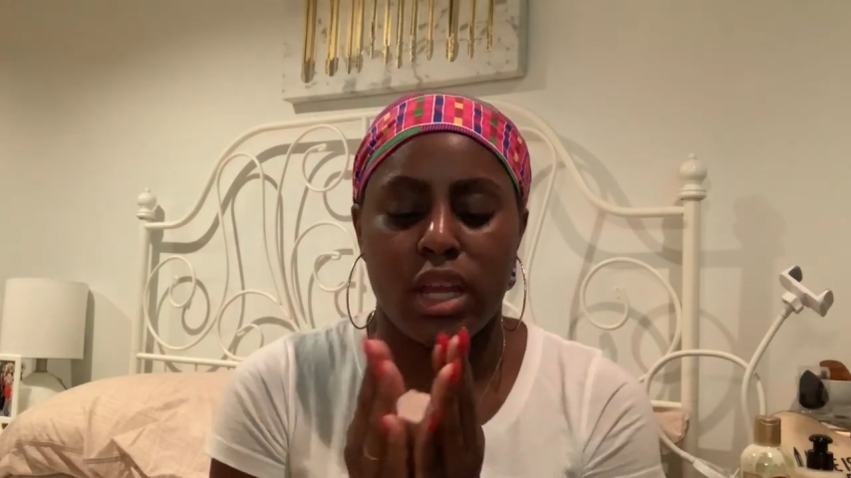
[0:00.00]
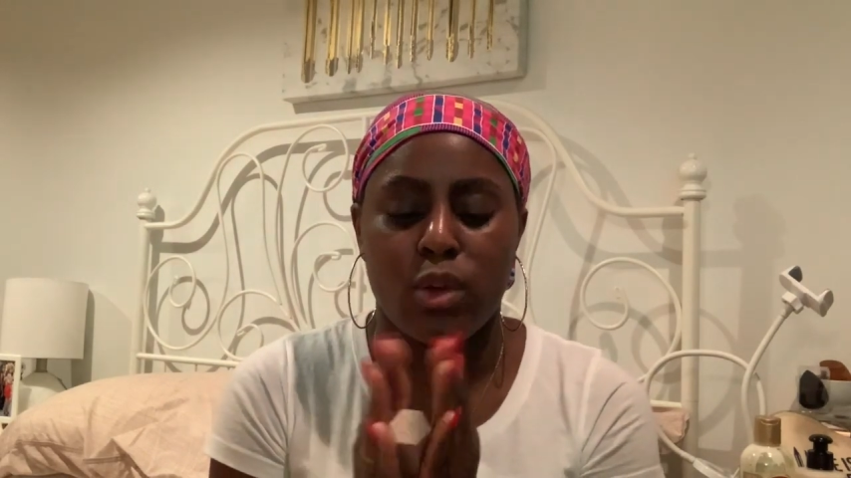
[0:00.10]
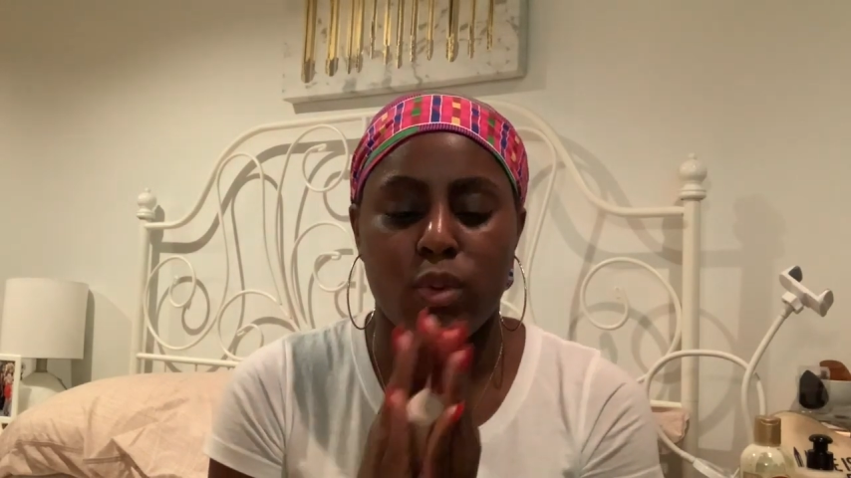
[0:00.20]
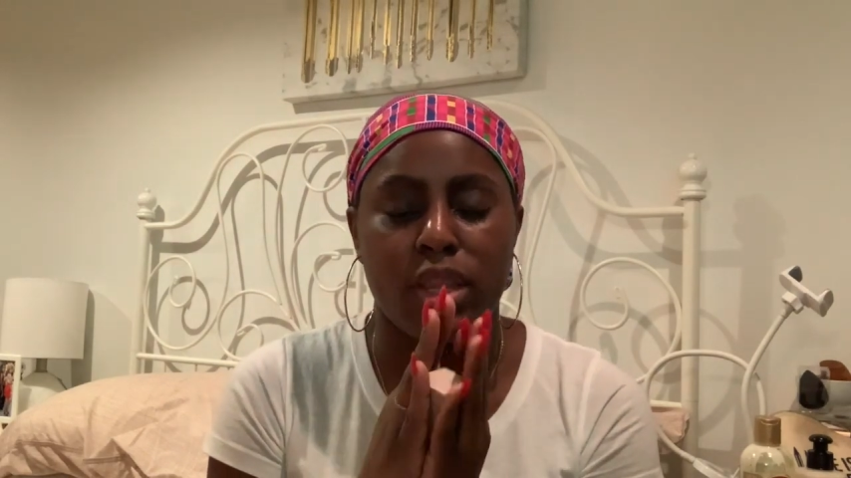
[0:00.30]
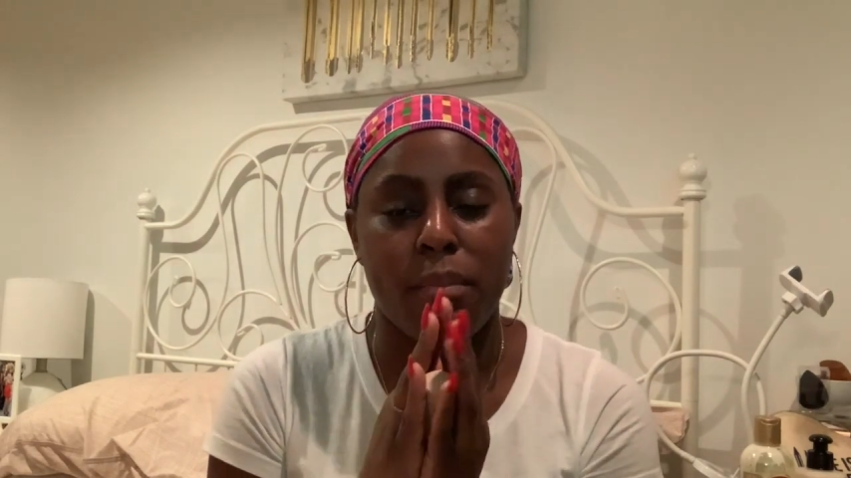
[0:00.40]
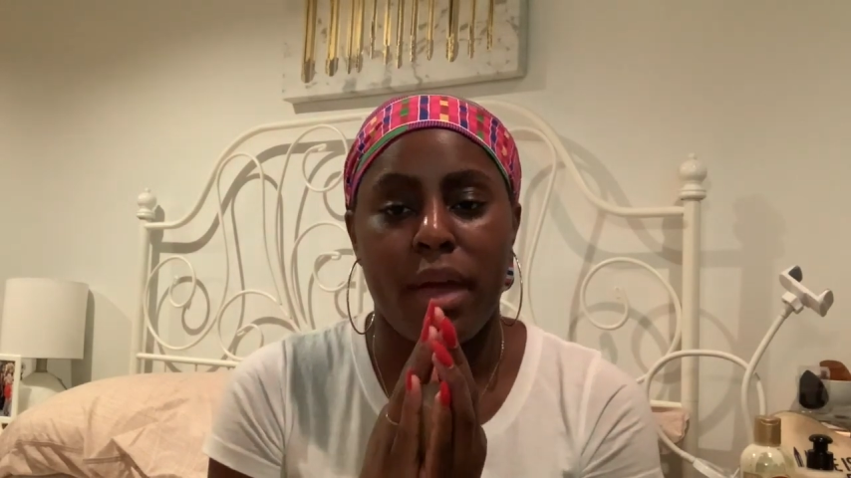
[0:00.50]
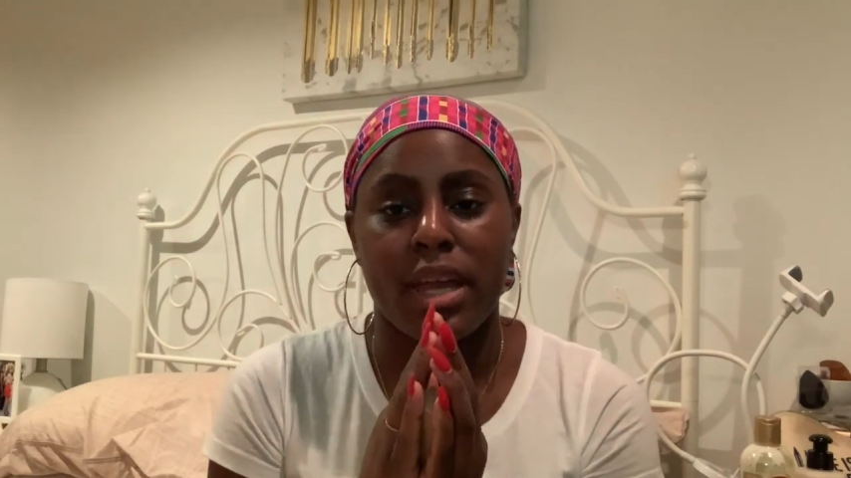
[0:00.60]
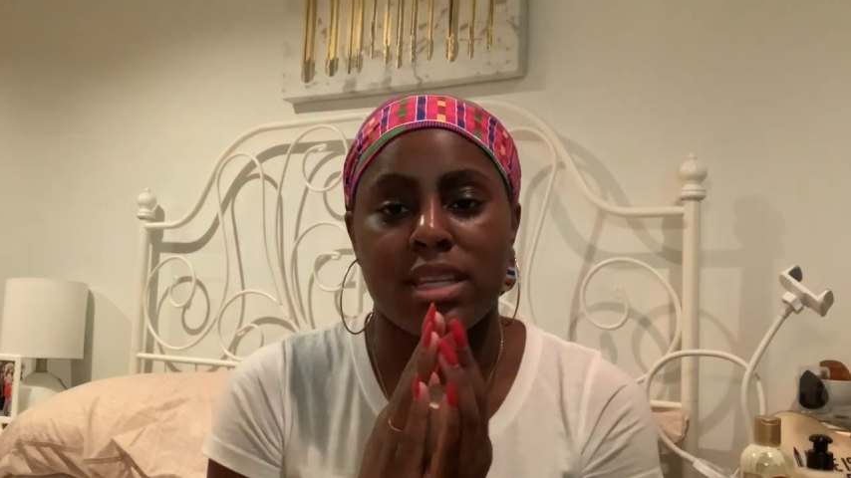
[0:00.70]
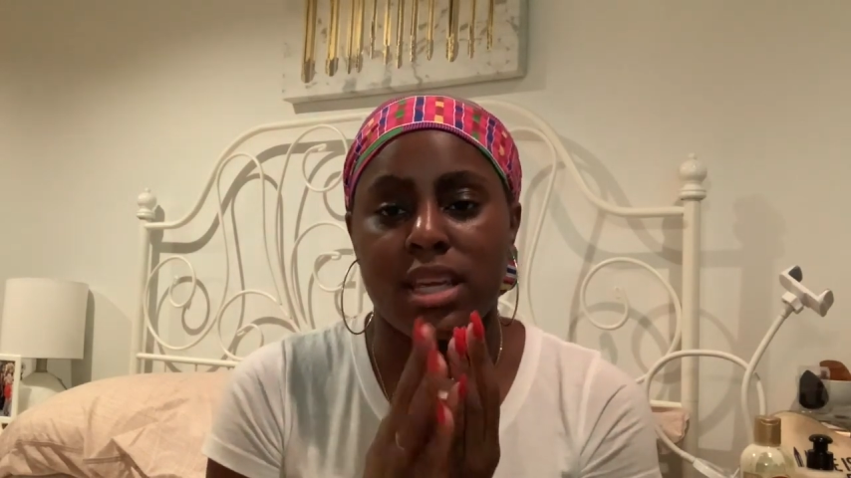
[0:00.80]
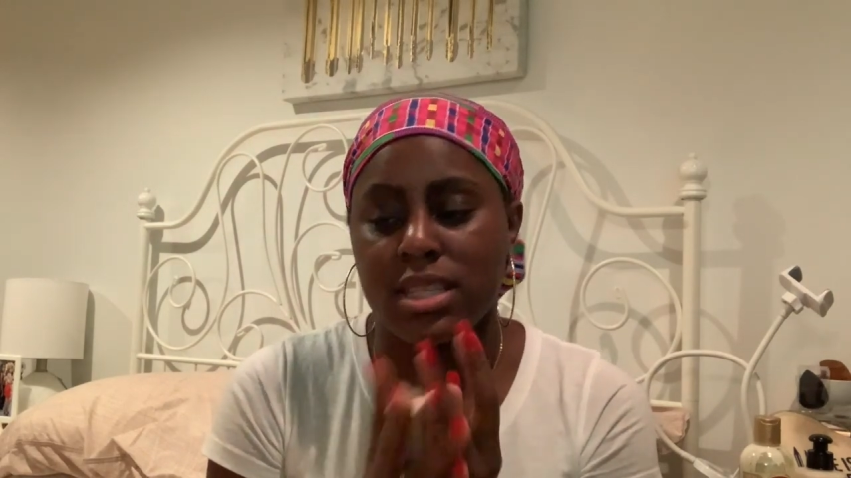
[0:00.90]
like when they
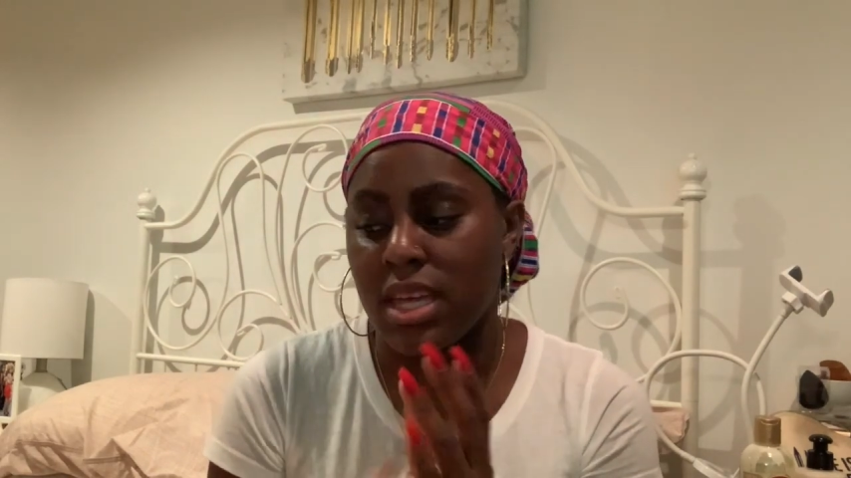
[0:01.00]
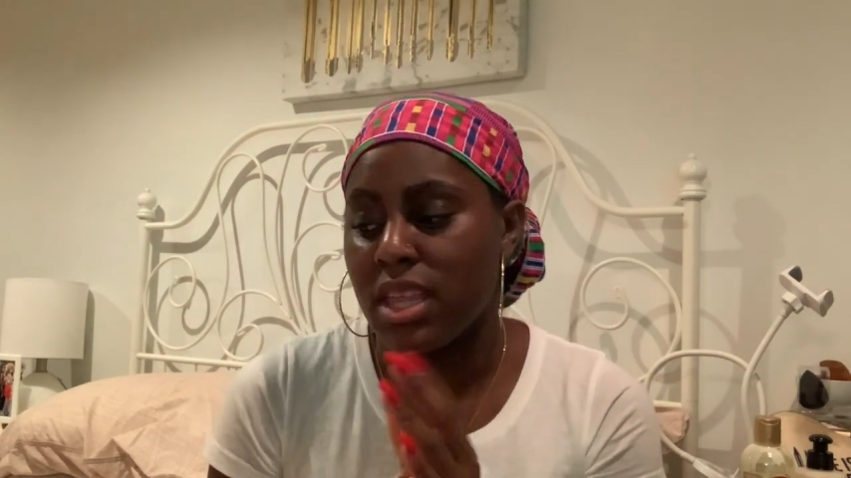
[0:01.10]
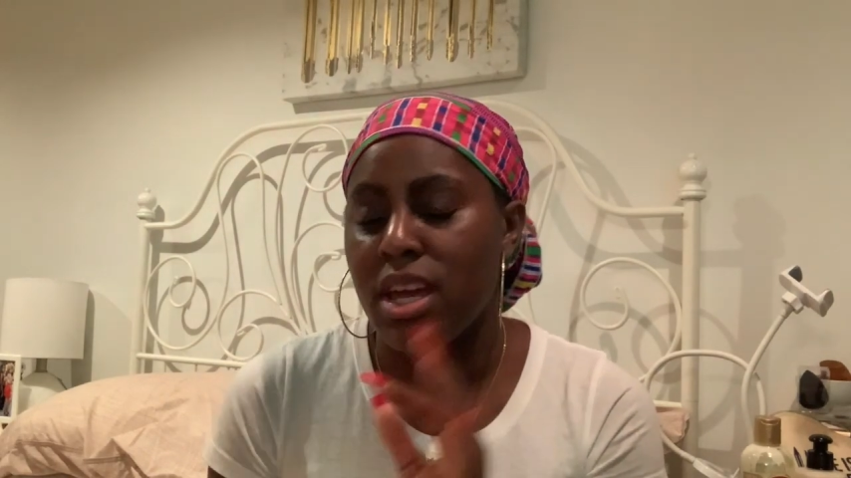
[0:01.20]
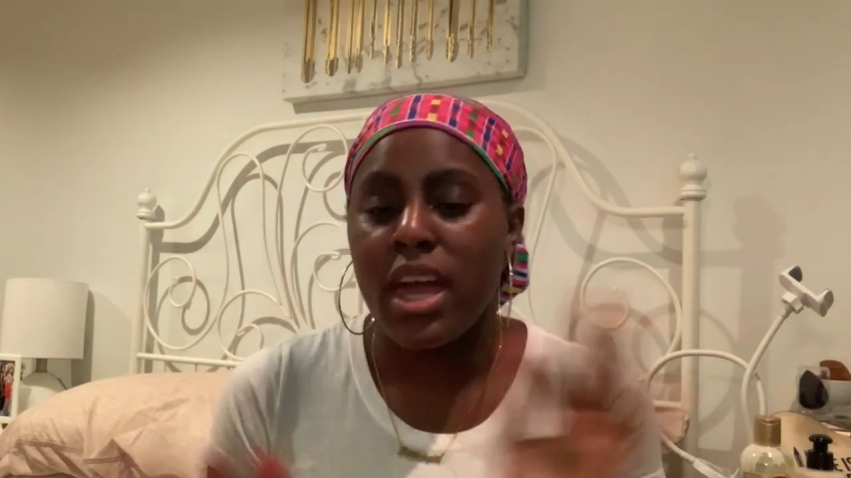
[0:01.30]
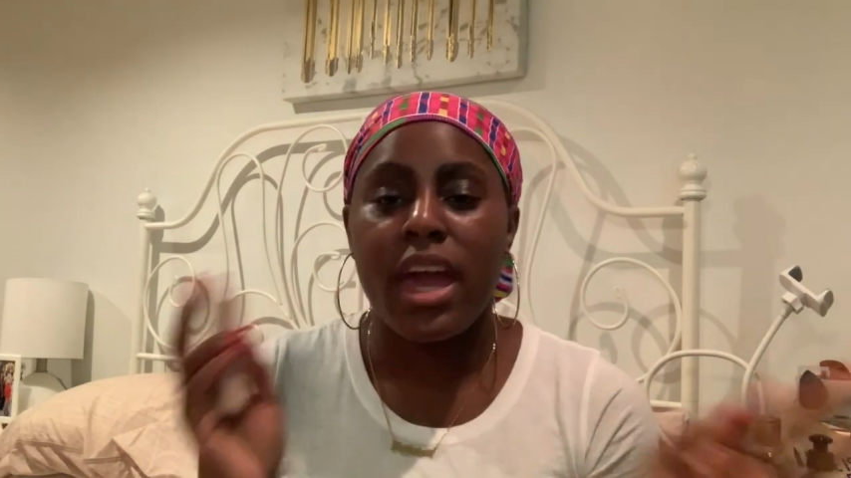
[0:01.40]
magnetize together,